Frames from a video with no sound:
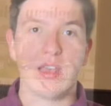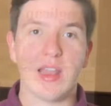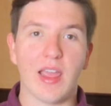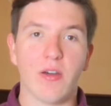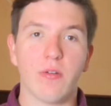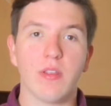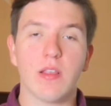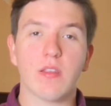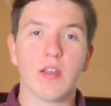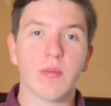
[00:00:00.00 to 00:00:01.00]
Now,
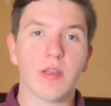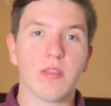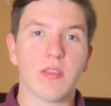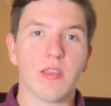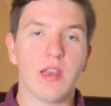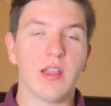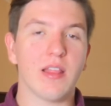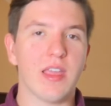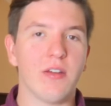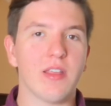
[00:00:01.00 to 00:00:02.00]
let's talk about the seating
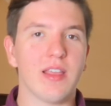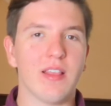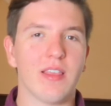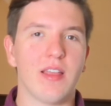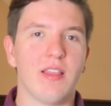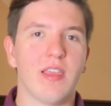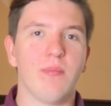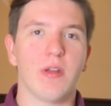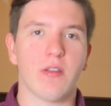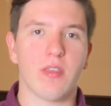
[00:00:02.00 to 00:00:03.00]
layout inside St.
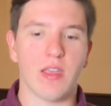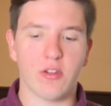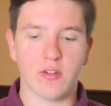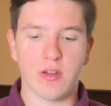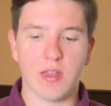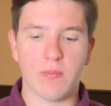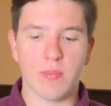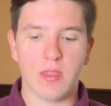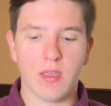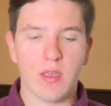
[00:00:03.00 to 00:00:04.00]
Mark's Sanctuary.
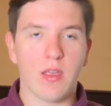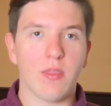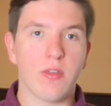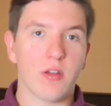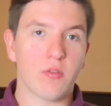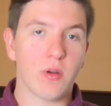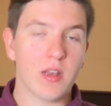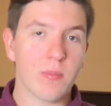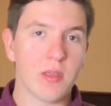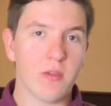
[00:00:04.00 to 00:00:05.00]
There are
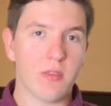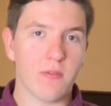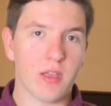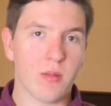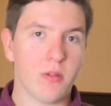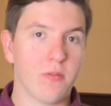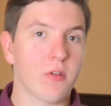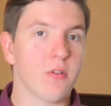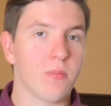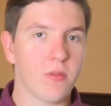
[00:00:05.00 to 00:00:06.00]
20 pews available for
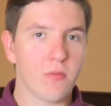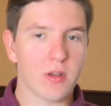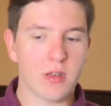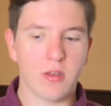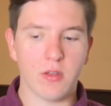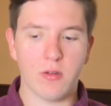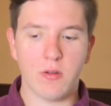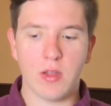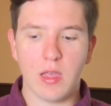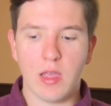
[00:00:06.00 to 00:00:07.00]
groups of 1 to 2
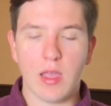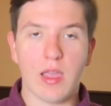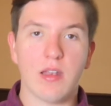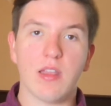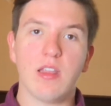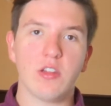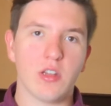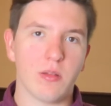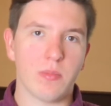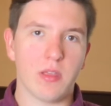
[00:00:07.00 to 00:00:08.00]
and
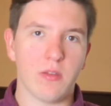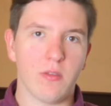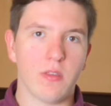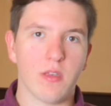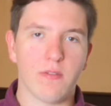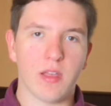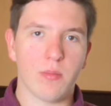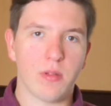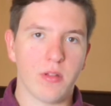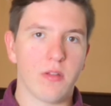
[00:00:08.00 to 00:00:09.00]
additional pews
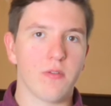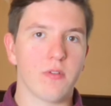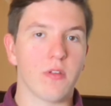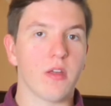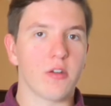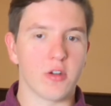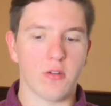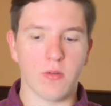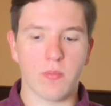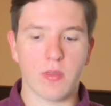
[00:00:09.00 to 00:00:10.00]
available for larger
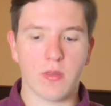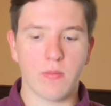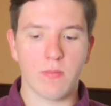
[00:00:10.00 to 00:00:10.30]
groups.